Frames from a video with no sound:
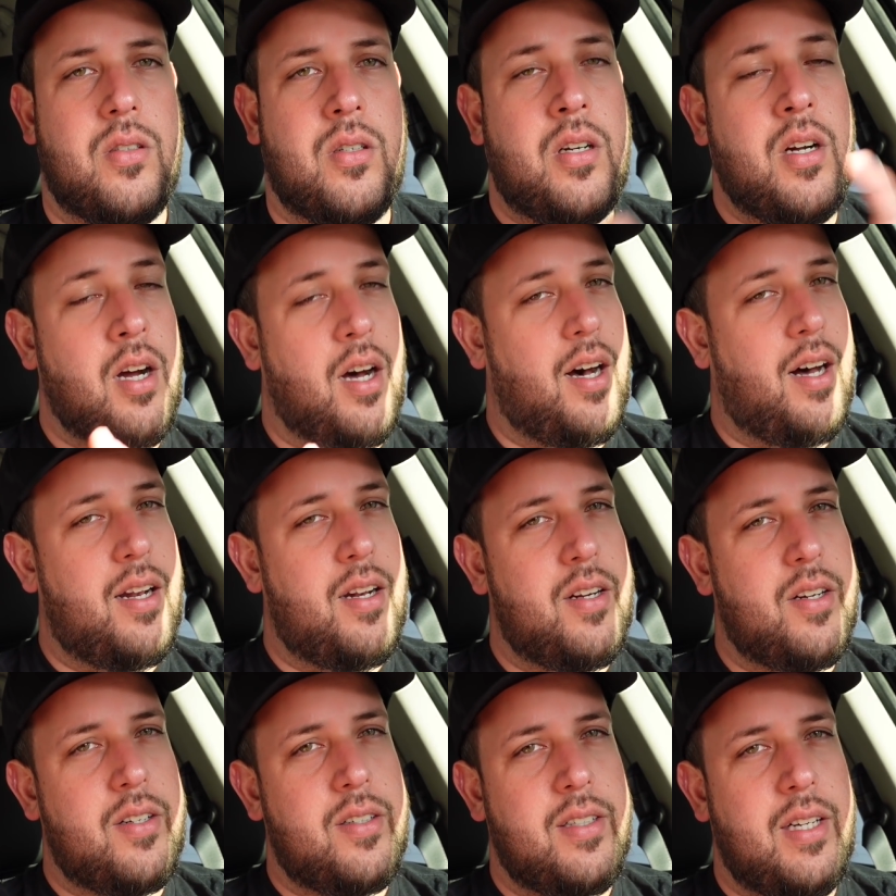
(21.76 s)

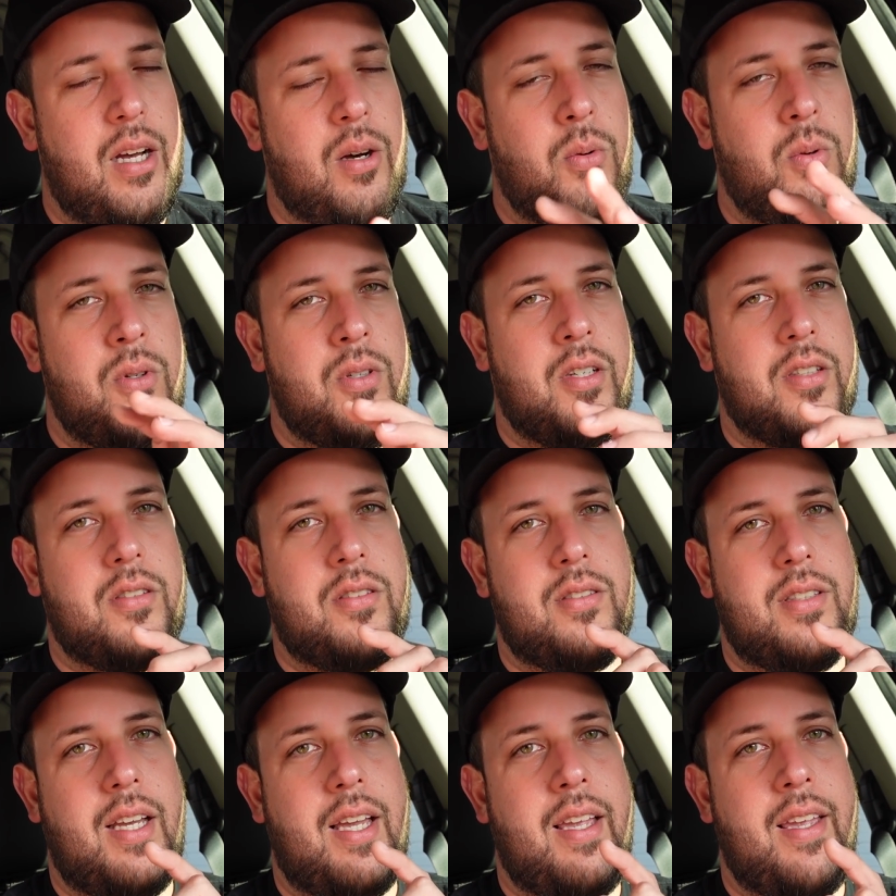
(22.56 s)
color. I will not
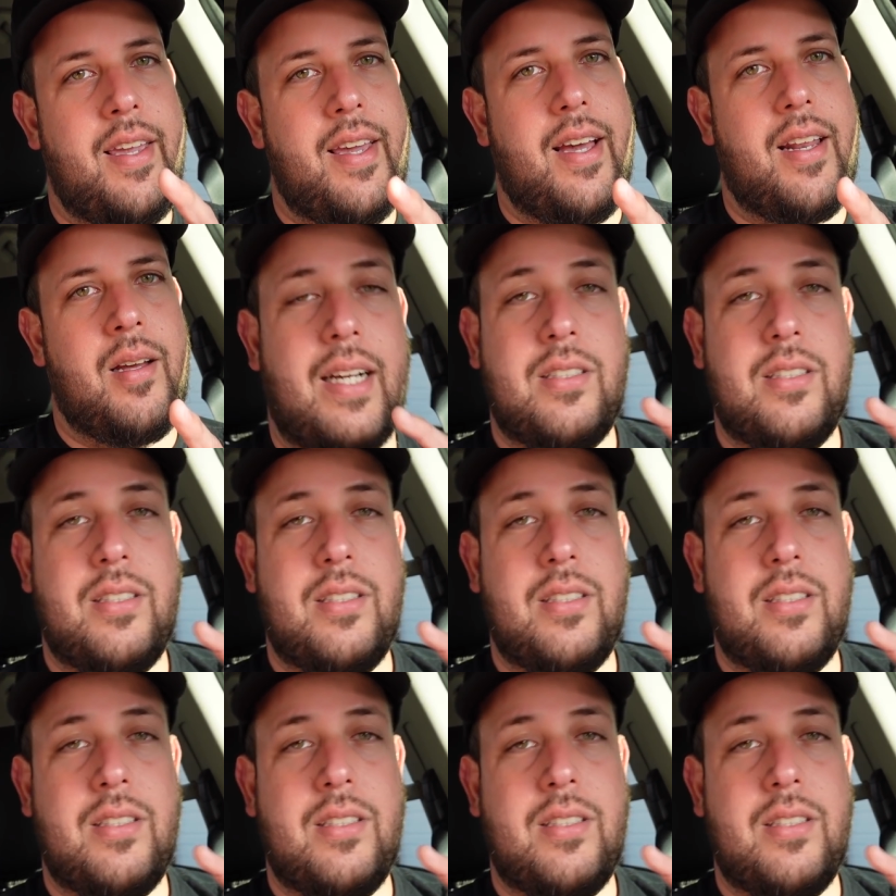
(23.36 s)
say yet.